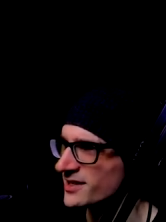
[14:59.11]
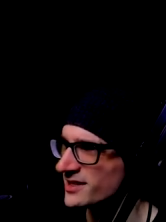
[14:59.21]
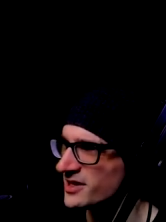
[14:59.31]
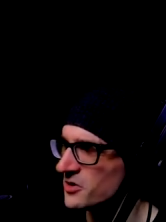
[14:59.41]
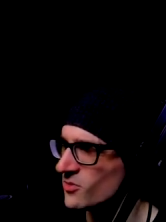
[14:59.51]

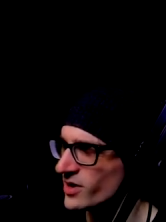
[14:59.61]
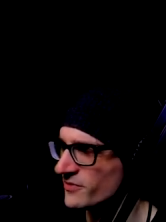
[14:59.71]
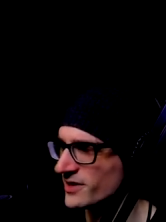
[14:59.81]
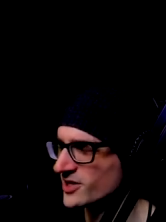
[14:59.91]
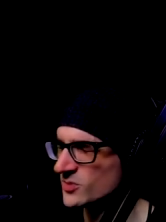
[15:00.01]
You know,
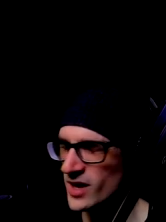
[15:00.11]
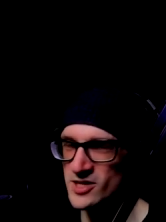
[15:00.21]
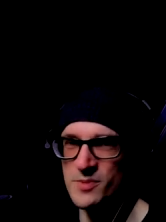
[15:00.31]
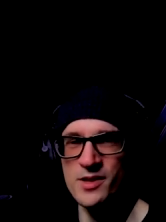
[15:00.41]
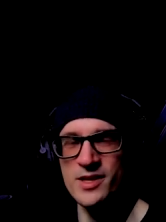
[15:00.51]
if it
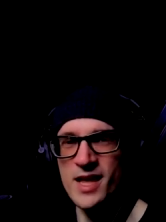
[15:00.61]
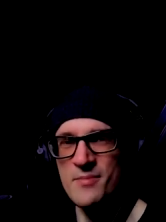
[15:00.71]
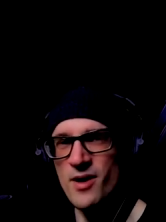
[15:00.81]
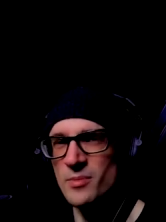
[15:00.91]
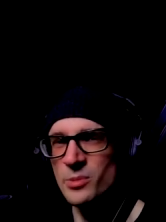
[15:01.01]
expands upon the
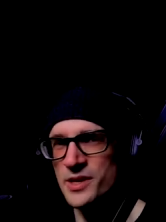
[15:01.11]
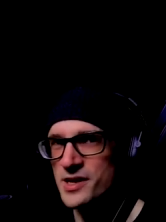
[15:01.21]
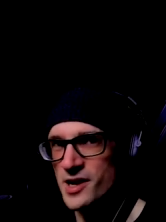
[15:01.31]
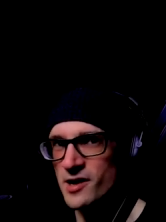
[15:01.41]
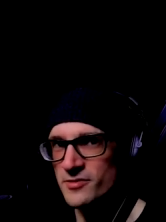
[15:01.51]
game probably
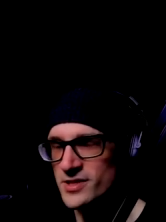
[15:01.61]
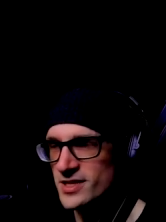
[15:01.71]
enough, it's